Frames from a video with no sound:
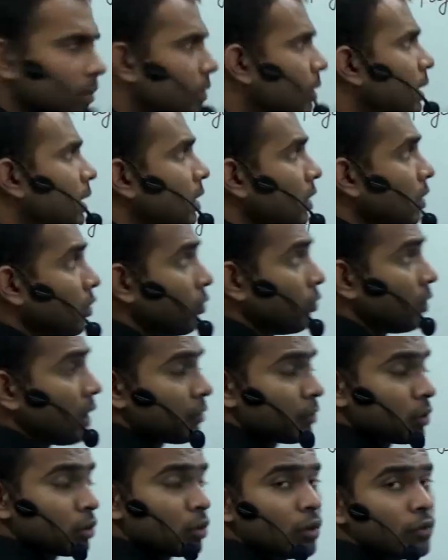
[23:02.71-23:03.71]
right? We
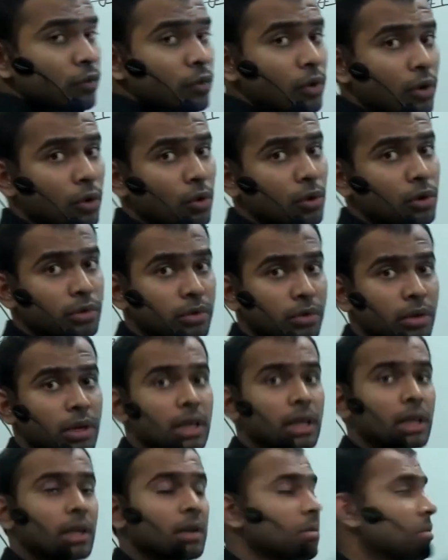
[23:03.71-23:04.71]
have to go for root
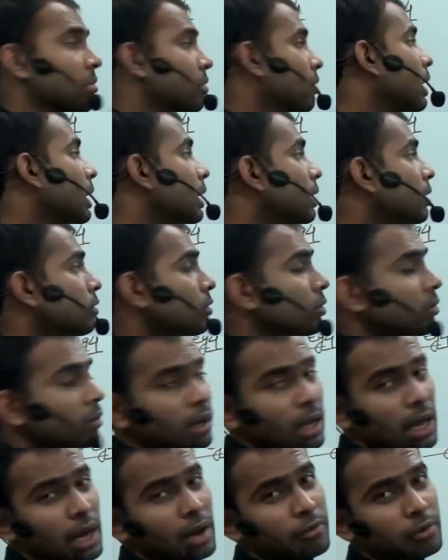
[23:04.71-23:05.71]
3, right? So
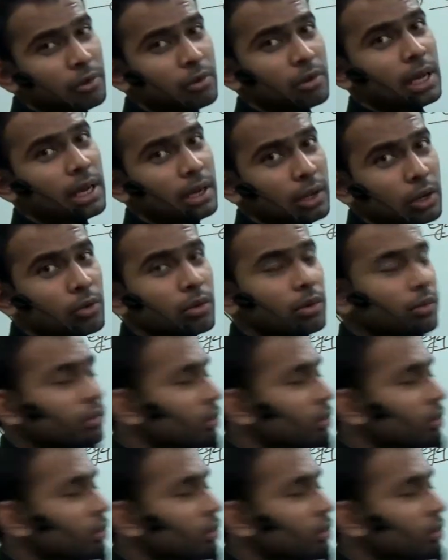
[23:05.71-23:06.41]
we'll have to take 2